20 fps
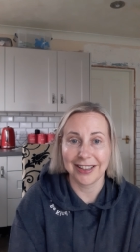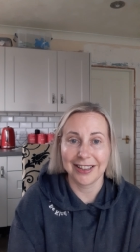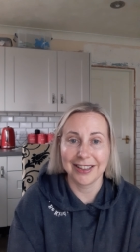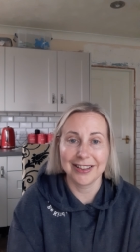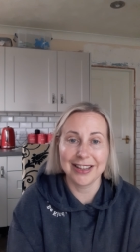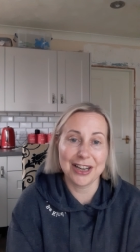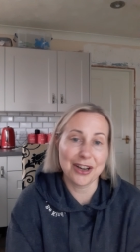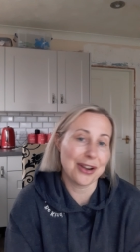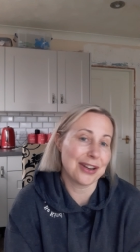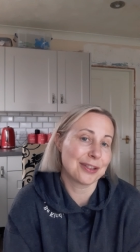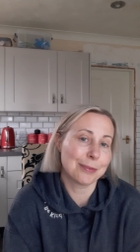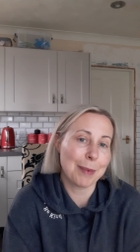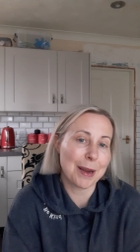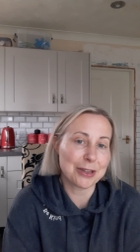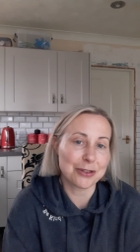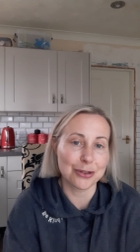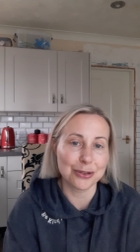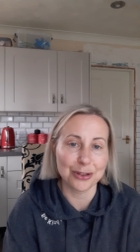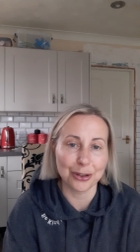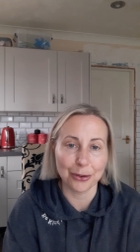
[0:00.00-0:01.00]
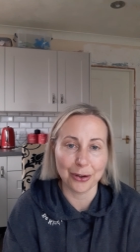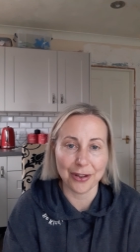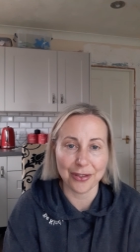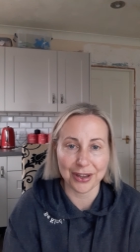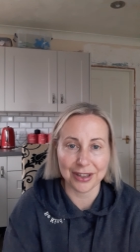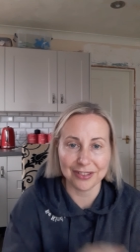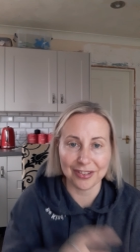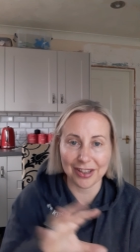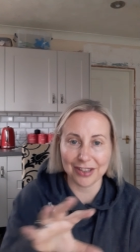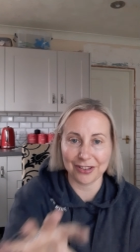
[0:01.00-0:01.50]
they don't expect you to look at
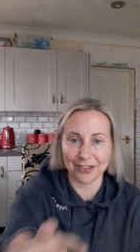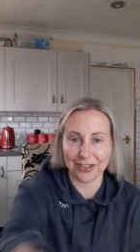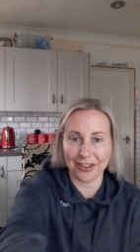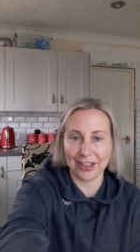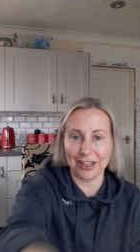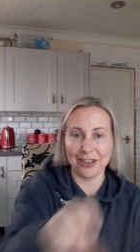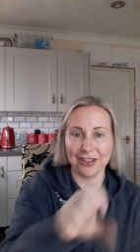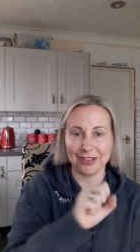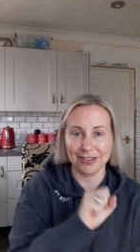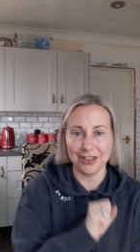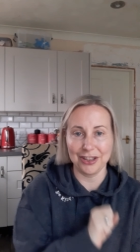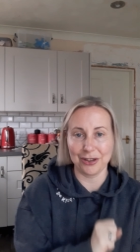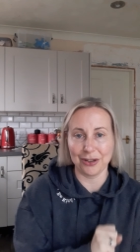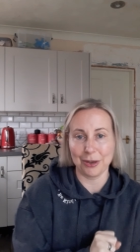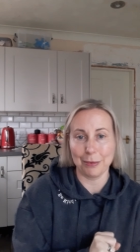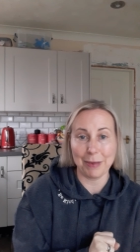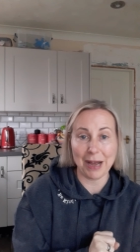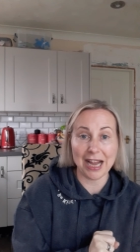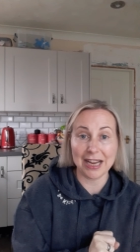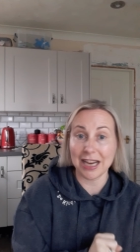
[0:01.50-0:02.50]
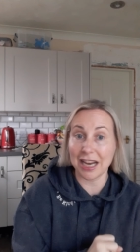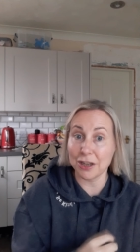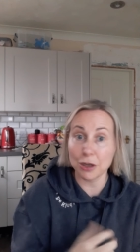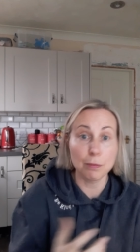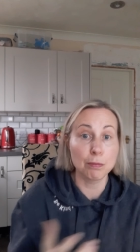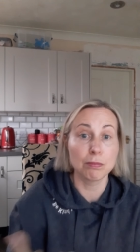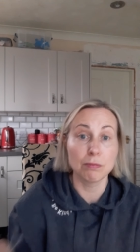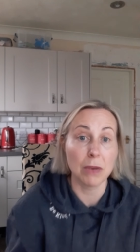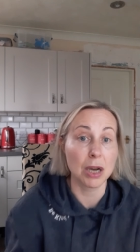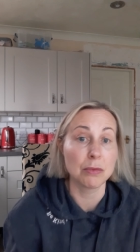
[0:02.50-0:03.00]
things, they just think, yeah, you're going to buy
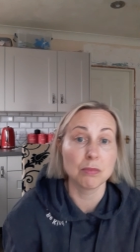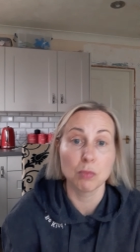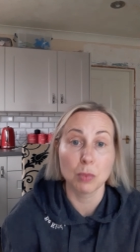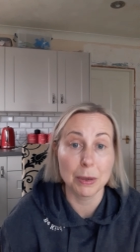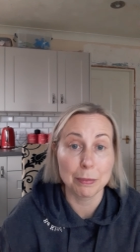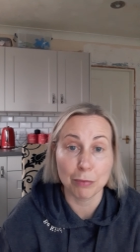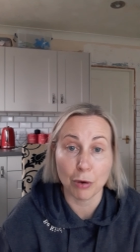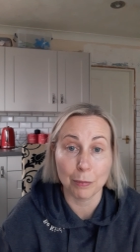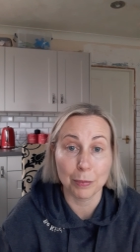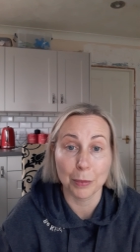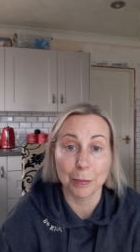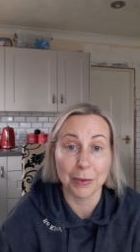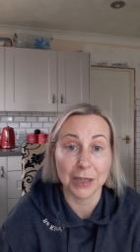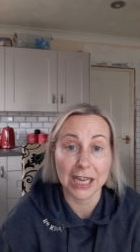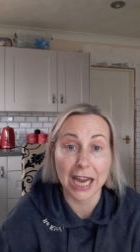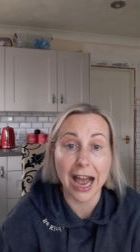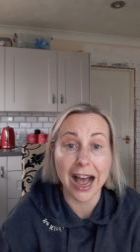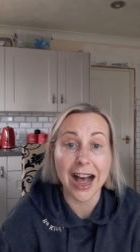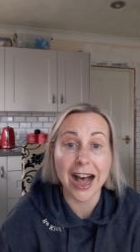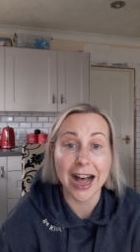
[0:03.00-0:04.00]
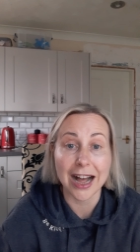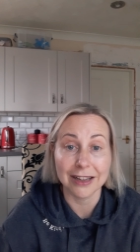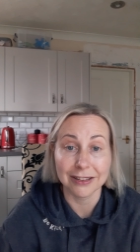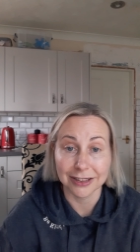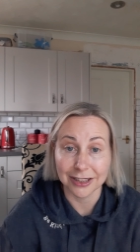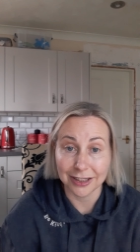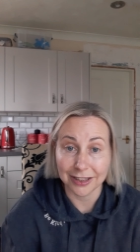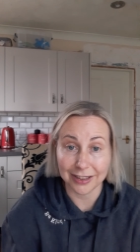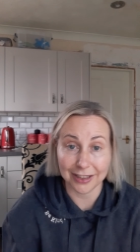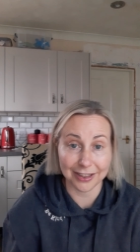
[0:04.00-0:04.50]
it, and we probably are,
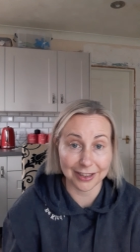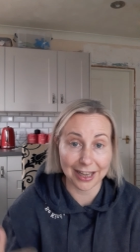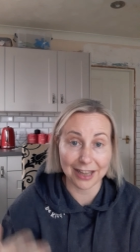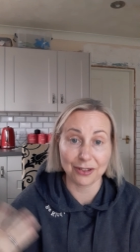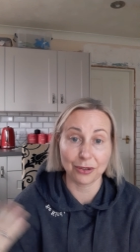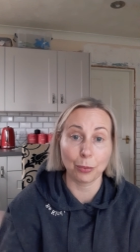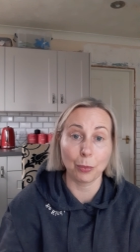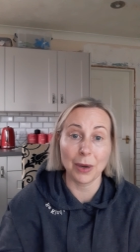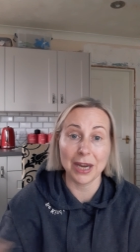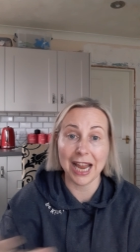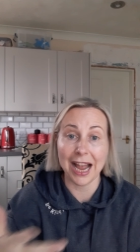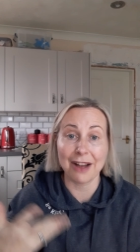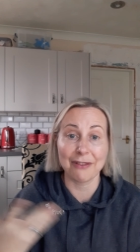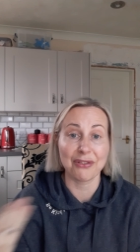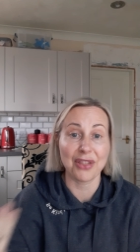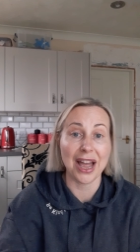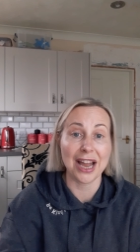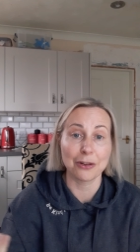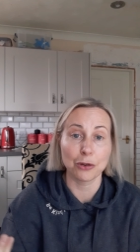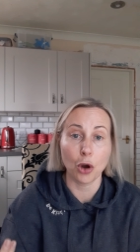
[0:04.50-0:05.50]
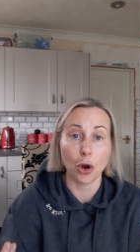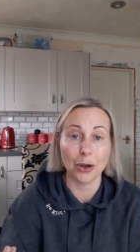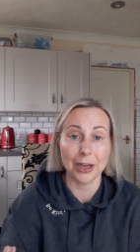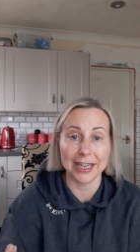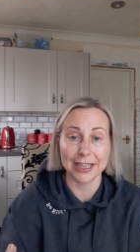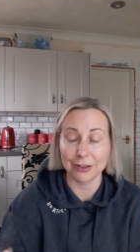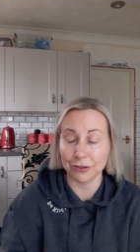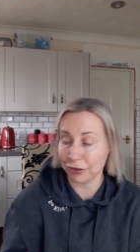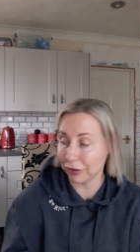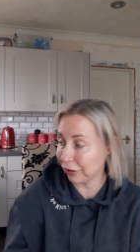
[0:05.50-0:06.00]
unless we have that
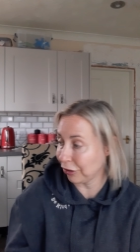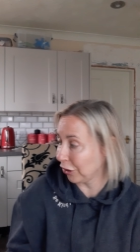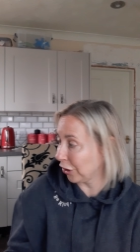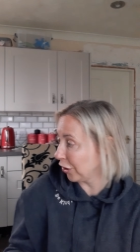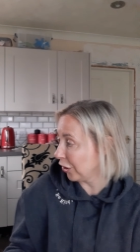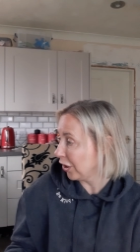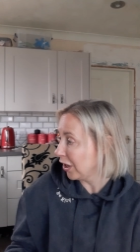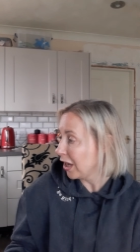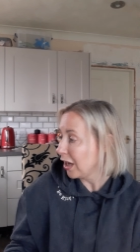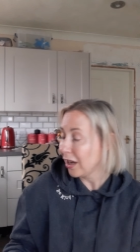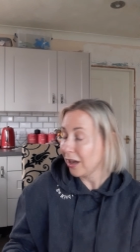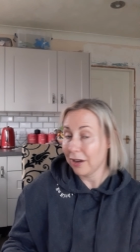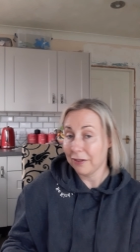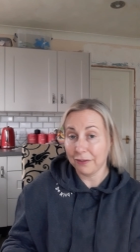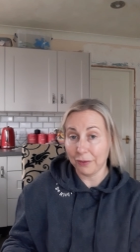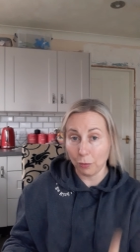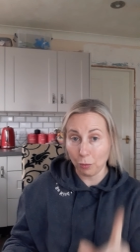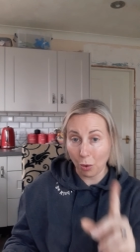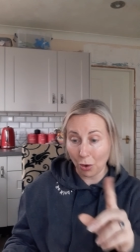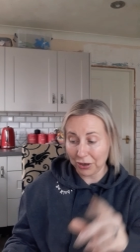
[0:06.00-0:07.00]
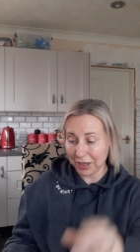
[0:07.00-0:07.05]
knowledge. So for one